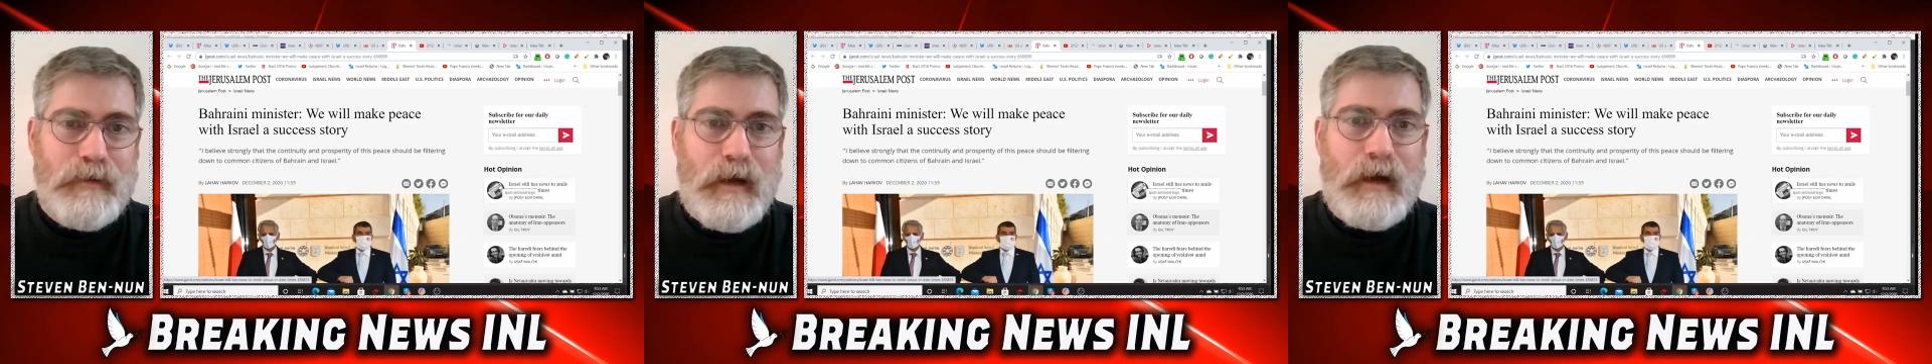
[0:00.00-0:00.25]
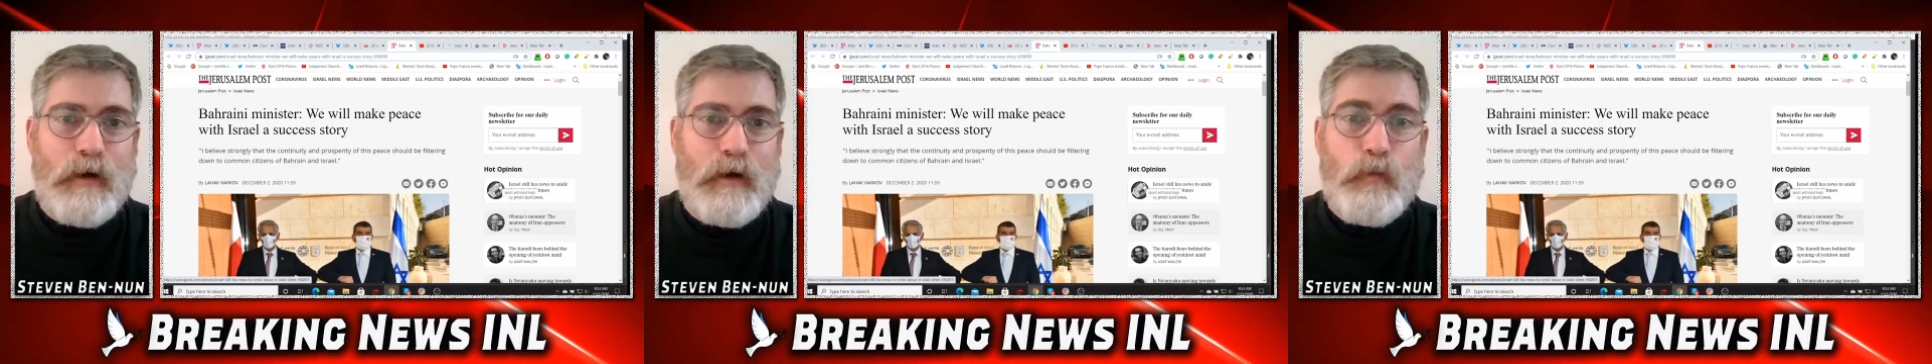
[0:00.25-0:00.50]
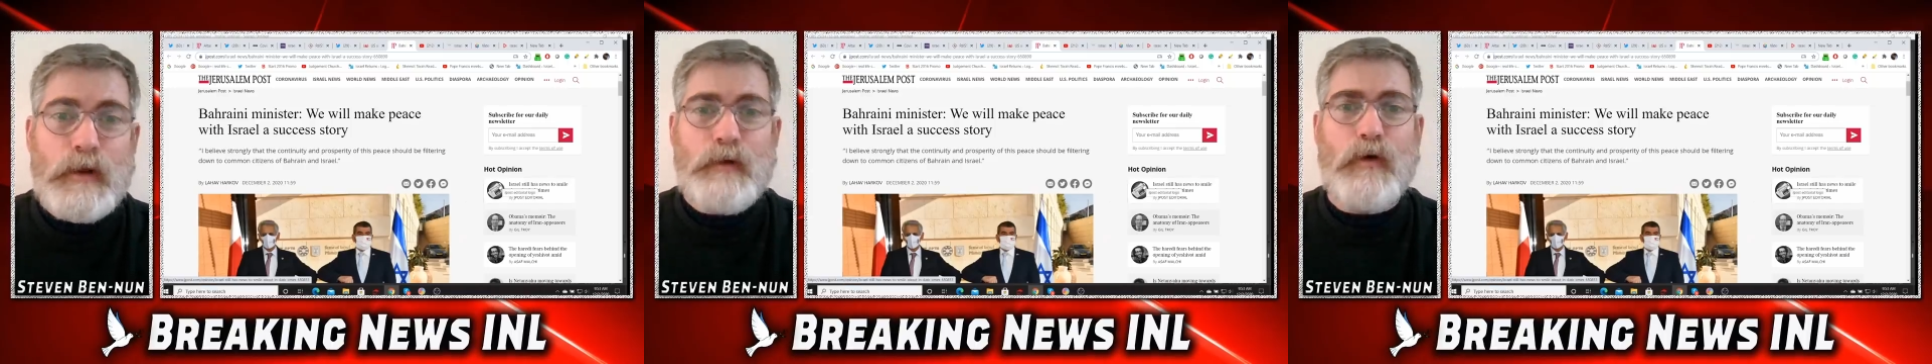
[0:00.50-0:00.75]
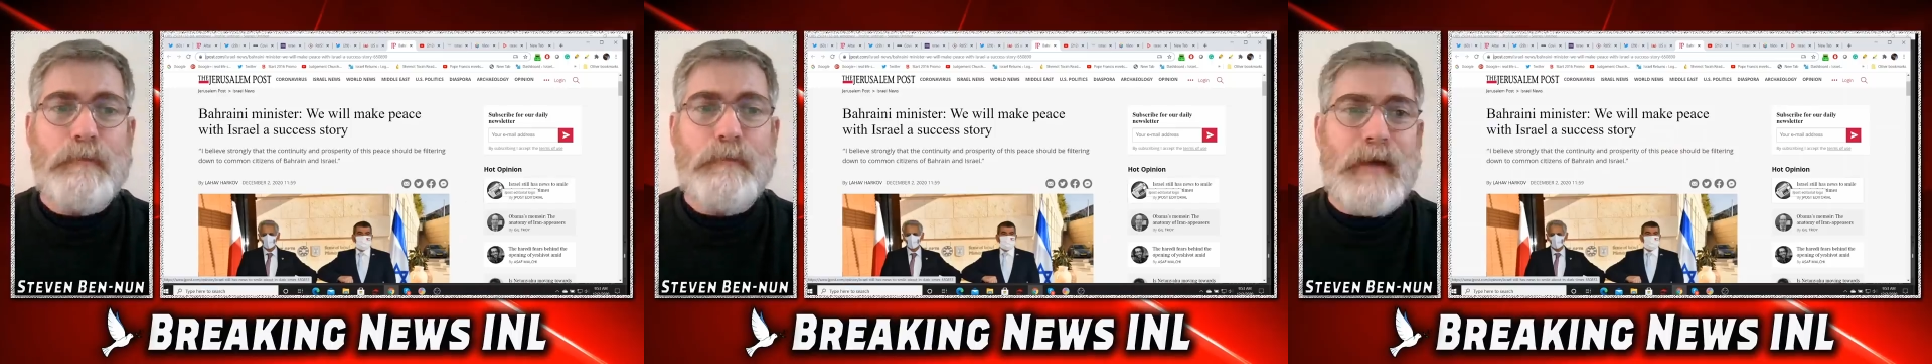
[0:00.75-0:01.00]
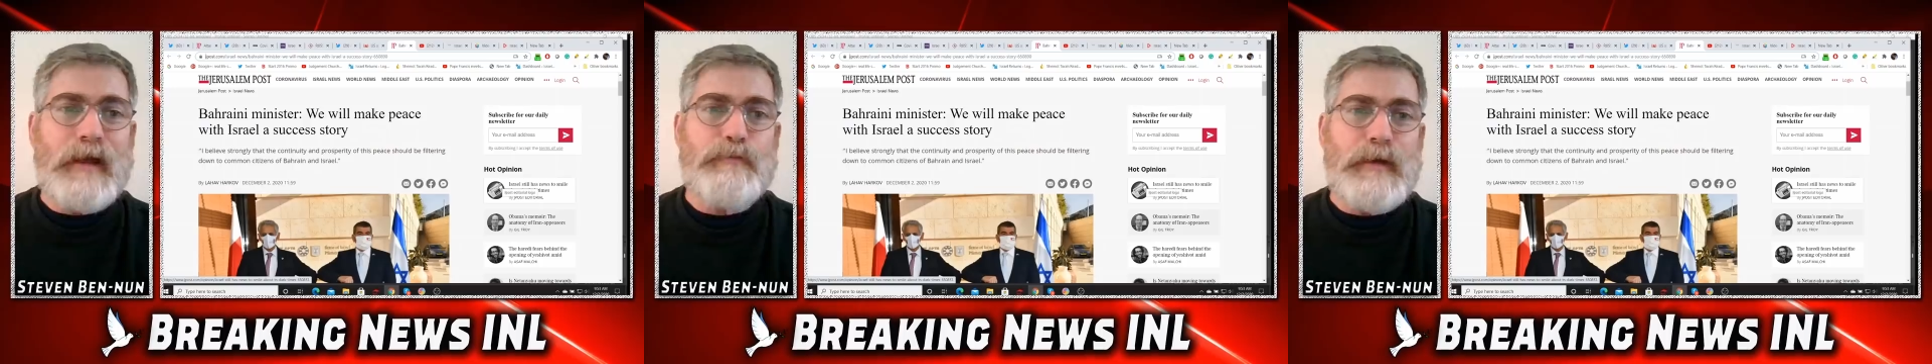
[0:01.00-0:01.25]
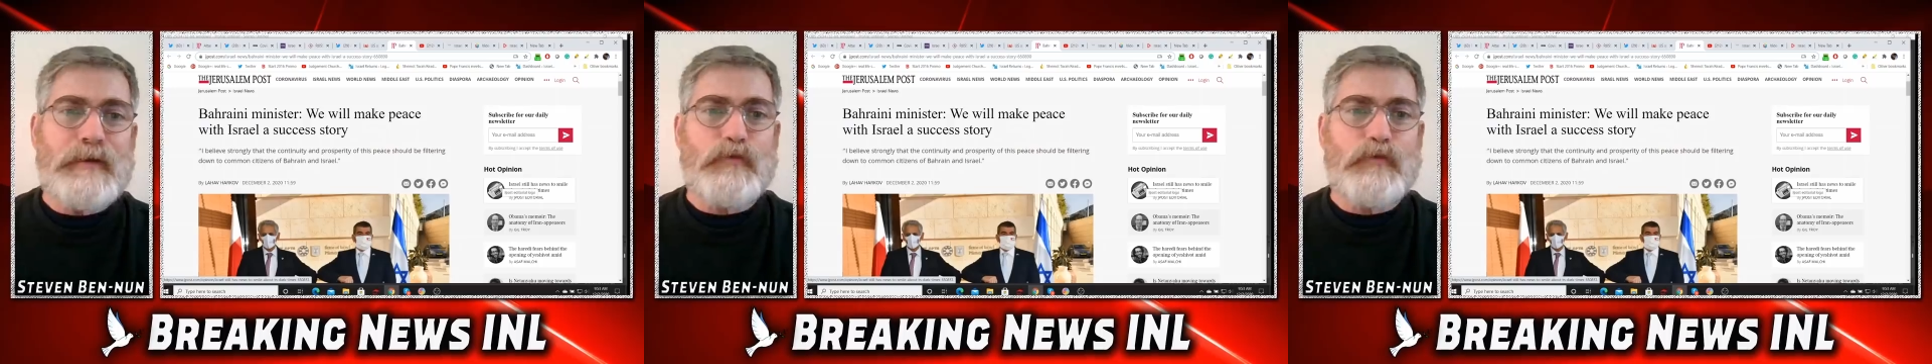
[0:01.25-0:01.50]
Uh, we will make
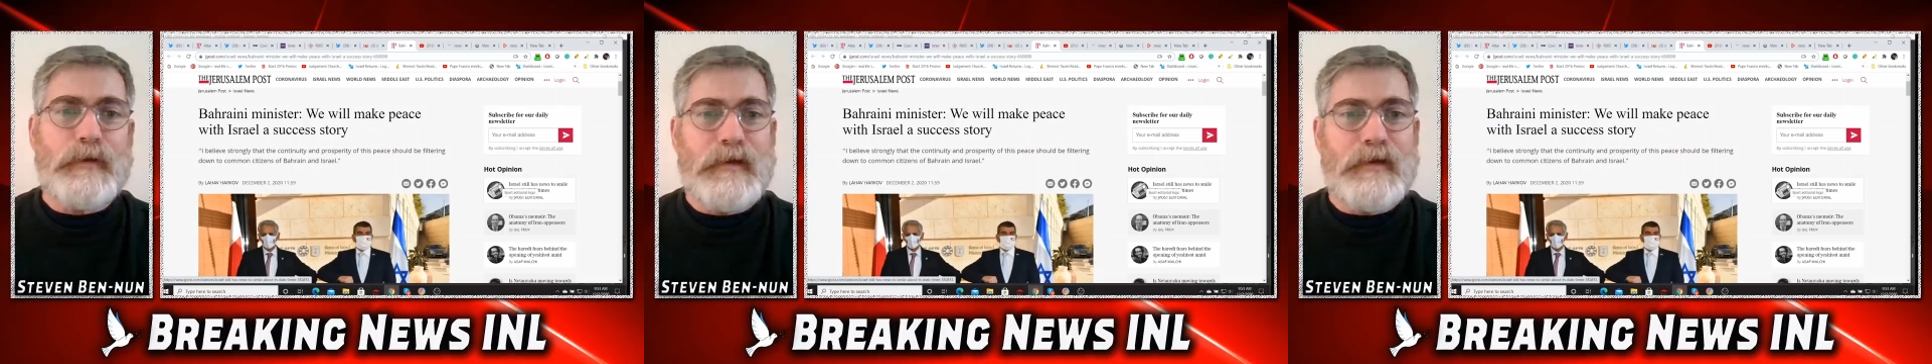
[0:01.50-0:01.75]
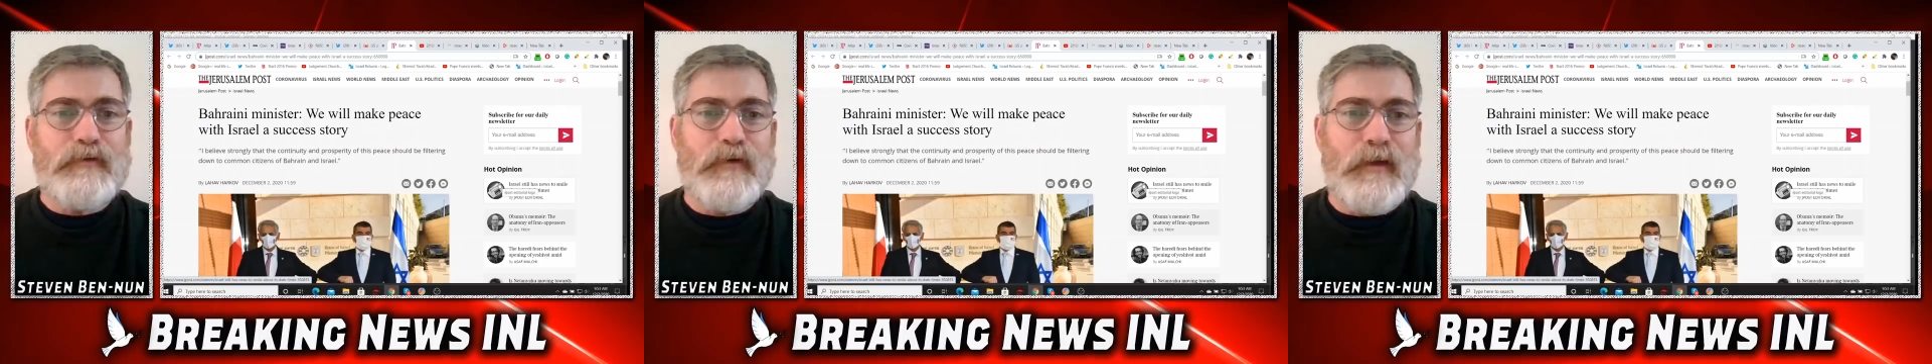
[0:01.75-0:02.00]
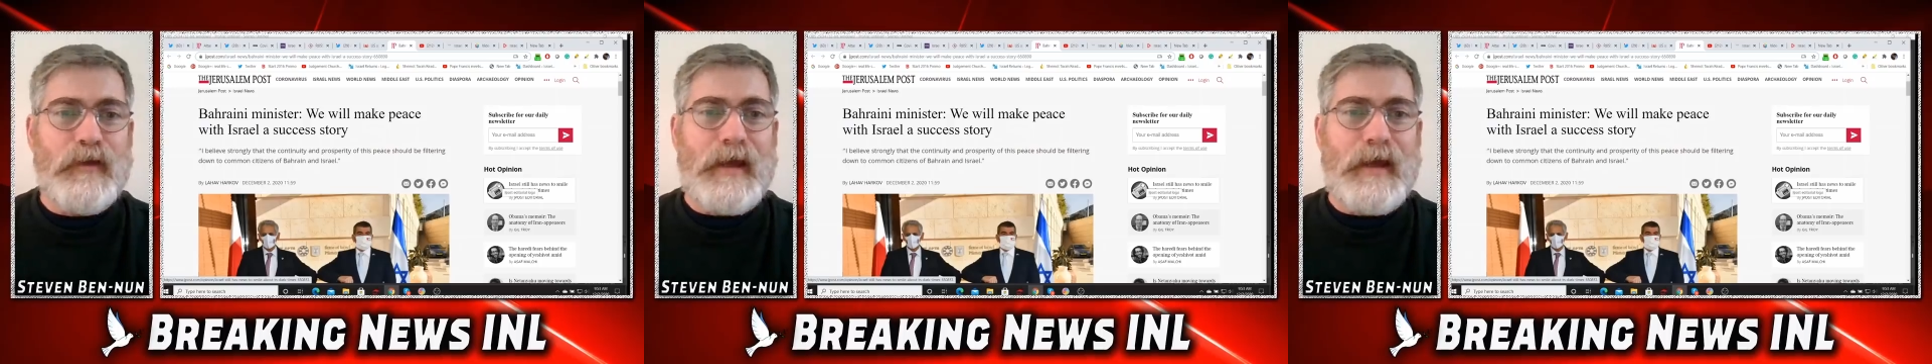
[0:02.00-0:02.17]
peace with Israel